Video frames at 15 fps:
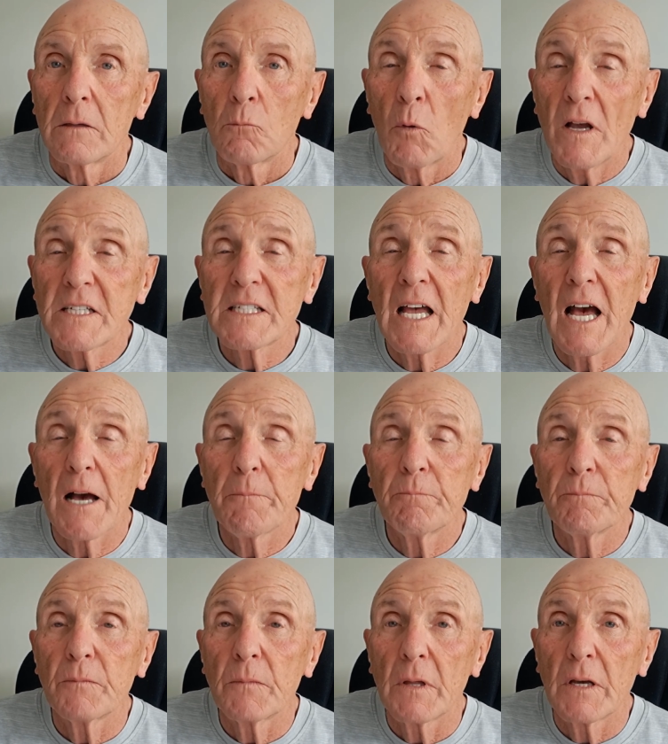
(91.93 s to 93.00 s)
West
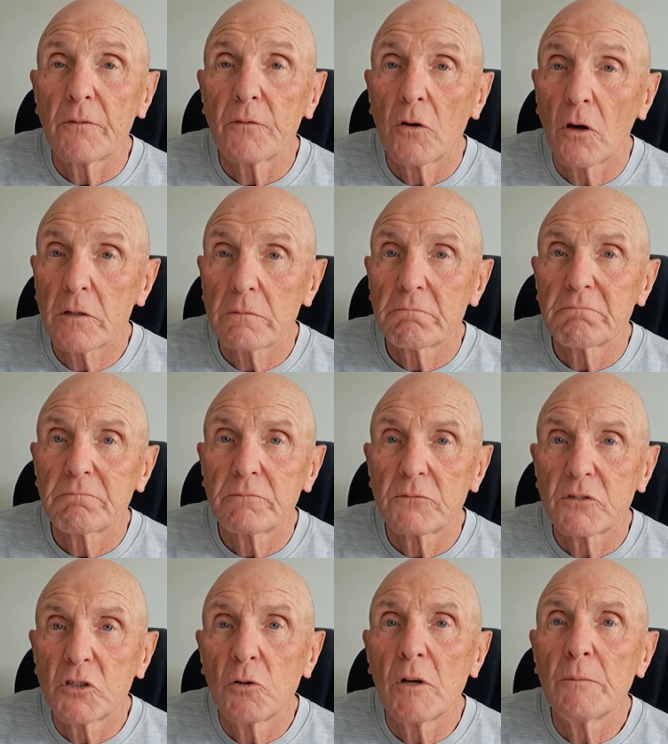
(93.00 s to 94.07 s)
Ham have got
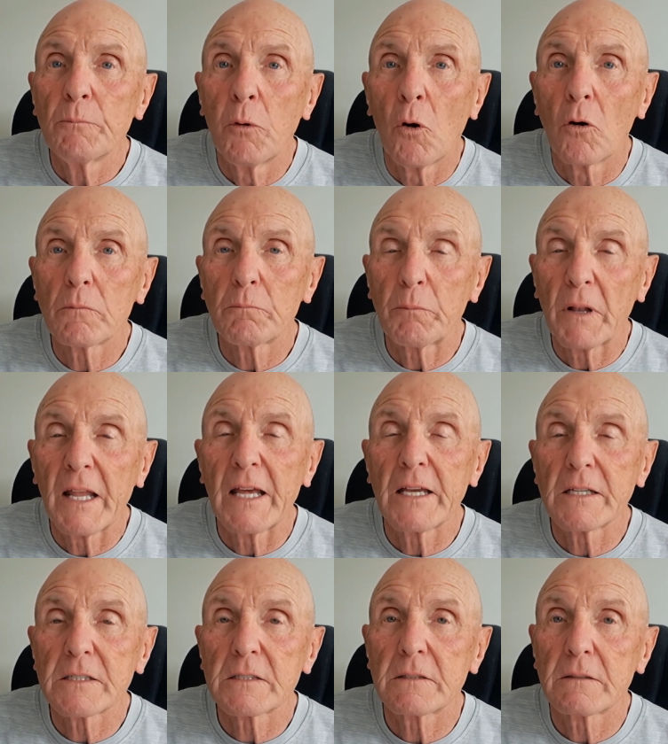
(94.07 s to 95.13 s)
2 important
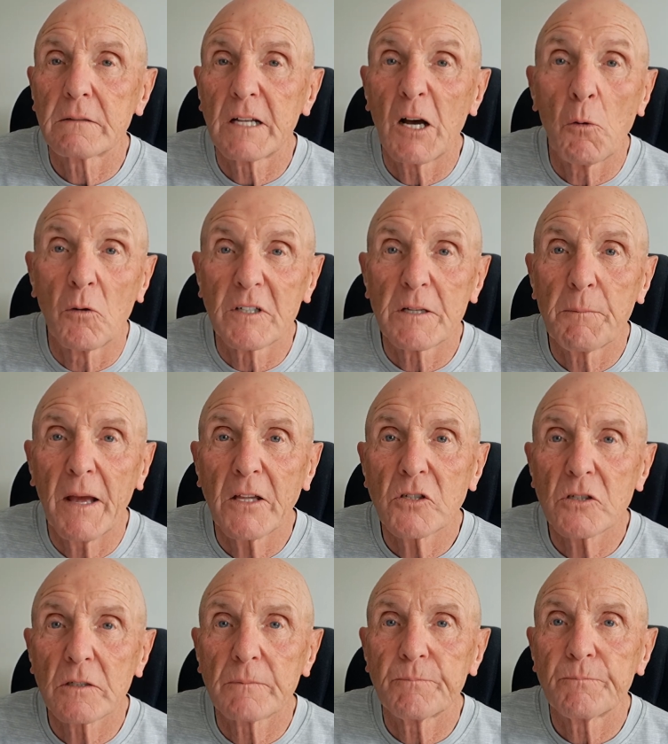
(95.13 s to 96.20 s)
players that I want to
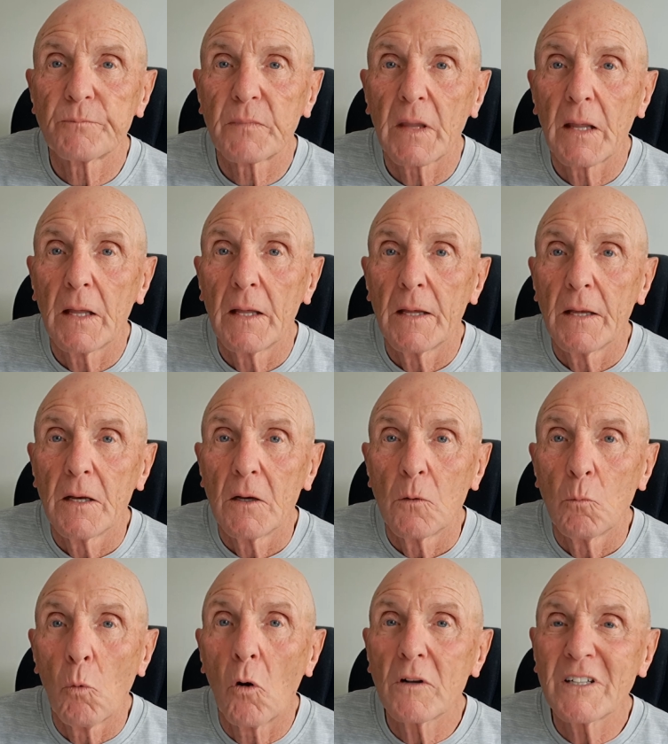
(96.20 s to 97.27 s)
mention.
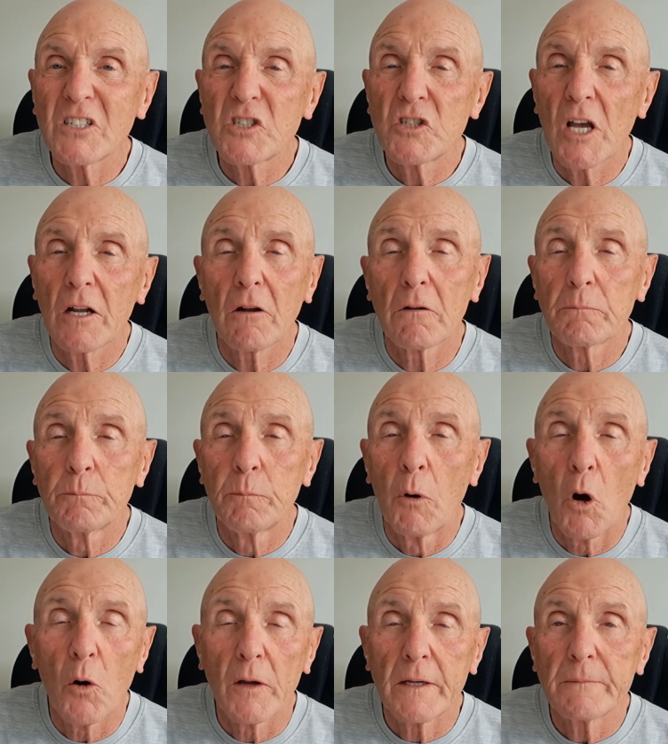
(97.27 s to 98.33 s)
One is Jarrod
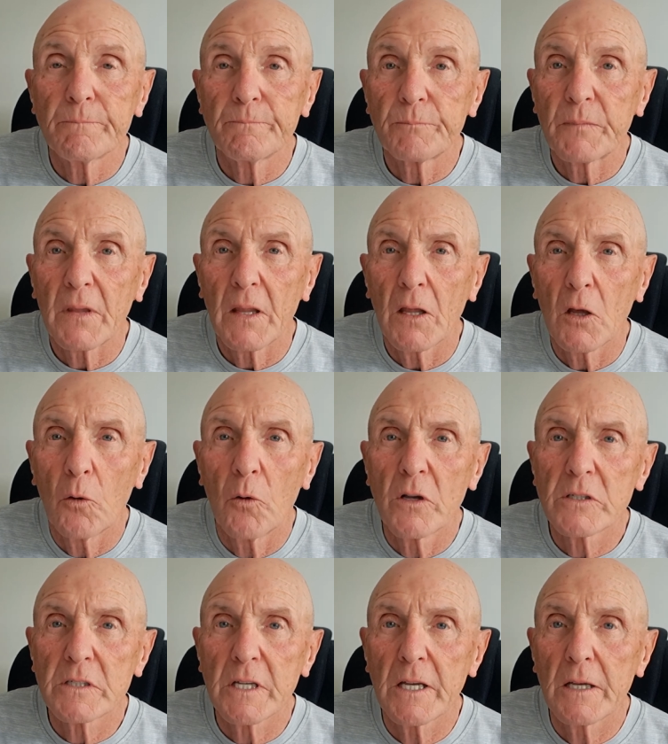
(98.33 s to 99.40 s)
Bowen, who
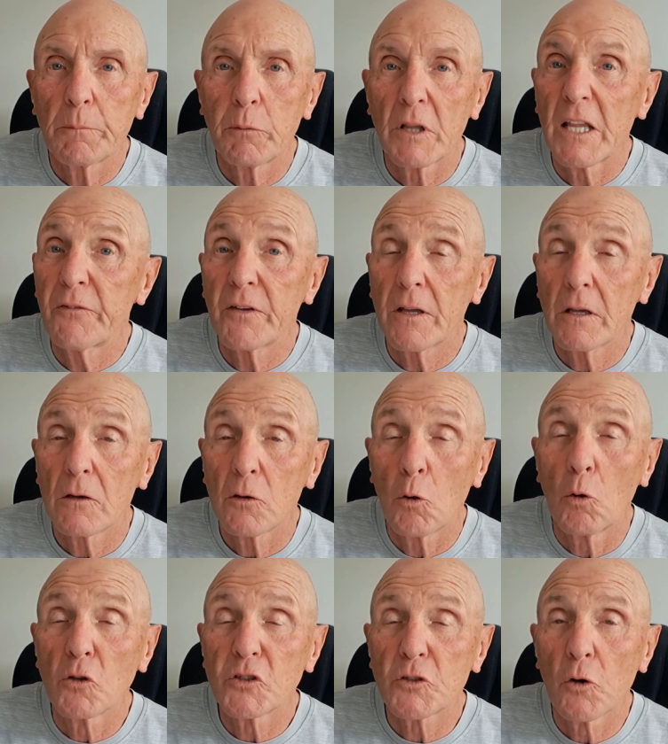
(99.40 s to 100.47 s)
is a prolific
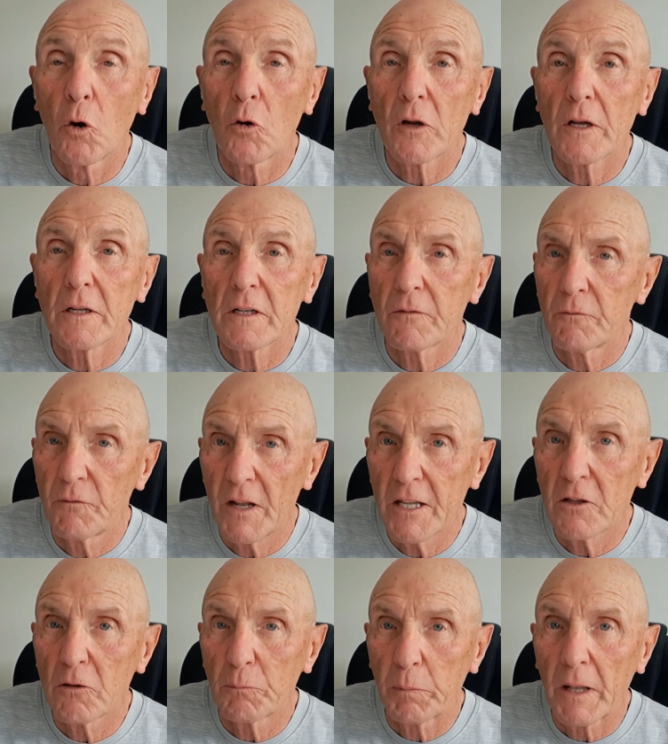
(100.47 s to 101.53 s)
goal scorer and a
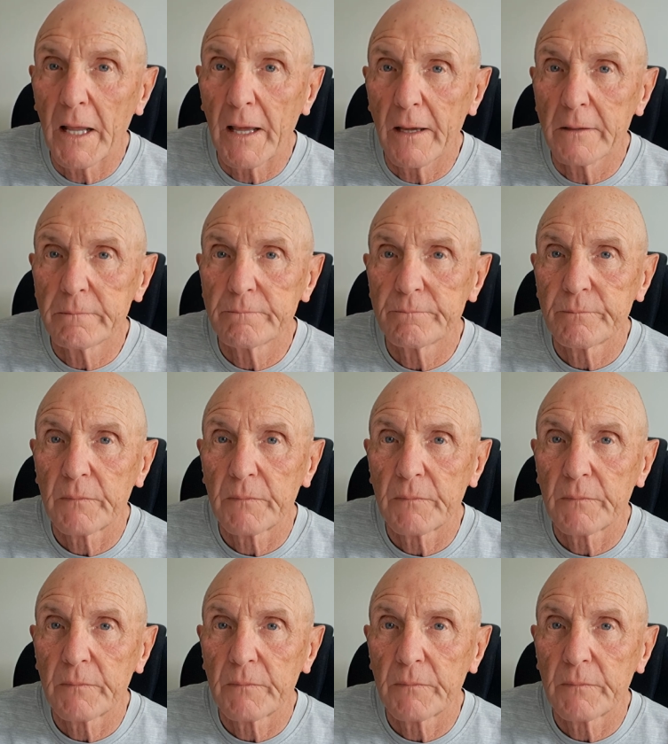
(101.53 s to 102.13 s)
very good player,